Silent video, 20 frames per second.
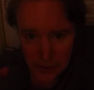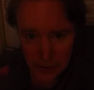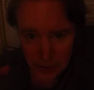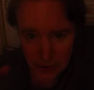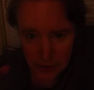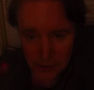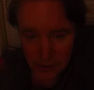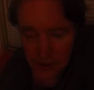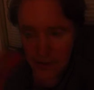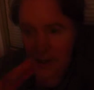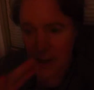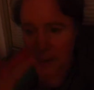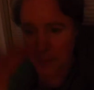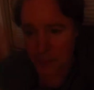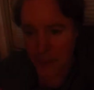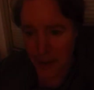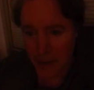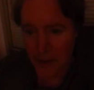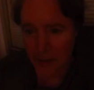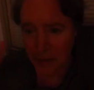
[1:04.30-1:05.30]
because I thought
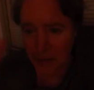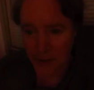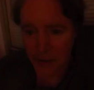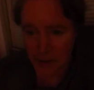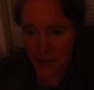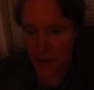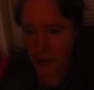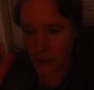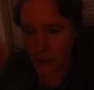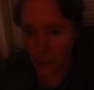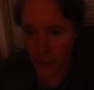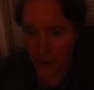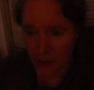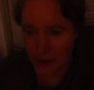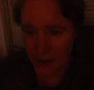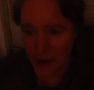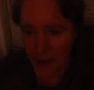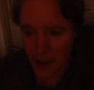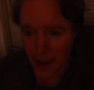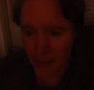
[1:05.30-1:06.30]
maybe they were just so worn
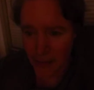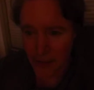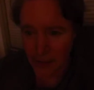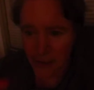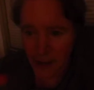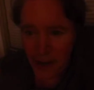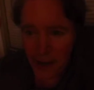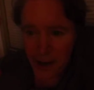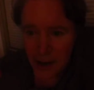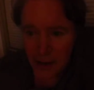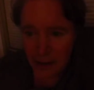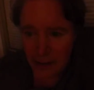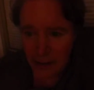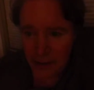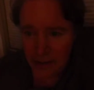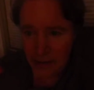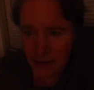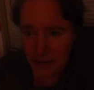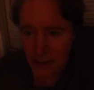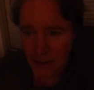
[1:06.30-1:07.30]
down that that
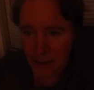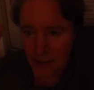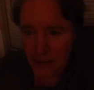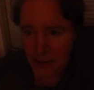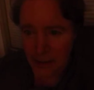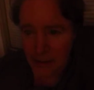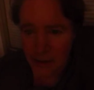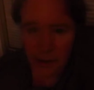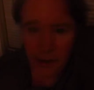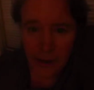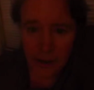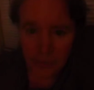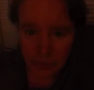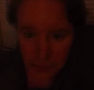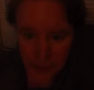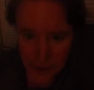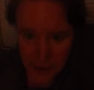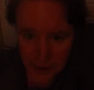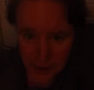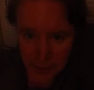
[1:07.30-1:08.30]
the the nerve
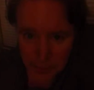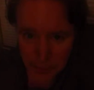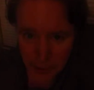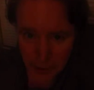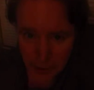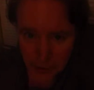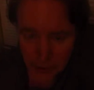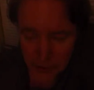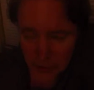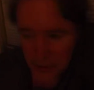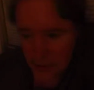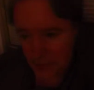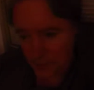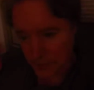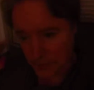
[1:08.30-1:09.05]
was exposed.